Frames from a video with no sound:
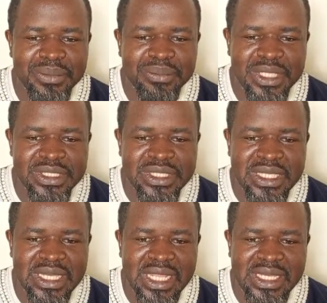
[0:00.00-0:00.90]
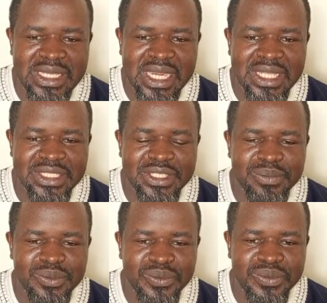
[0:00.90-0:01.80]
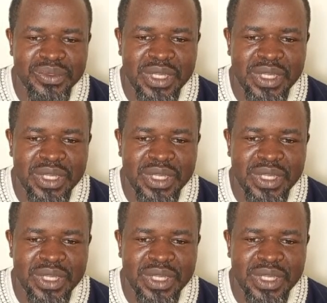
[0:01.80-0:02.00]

please let the class rep know